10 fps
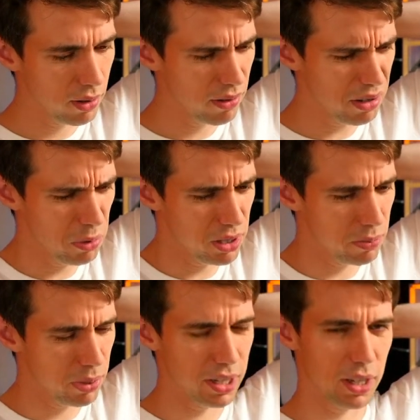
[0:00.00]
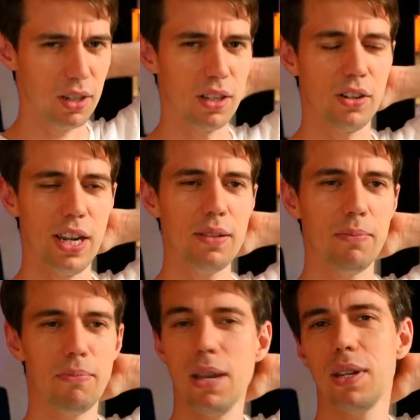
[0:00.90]
I think it wasn't particularly great.
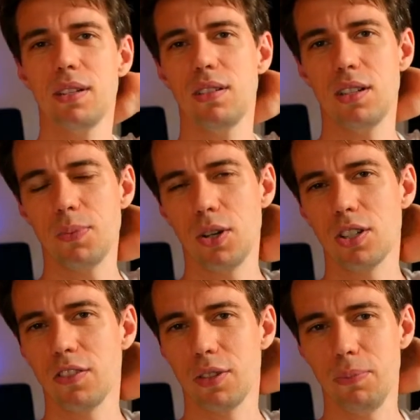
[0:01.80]
Maybe it's because of the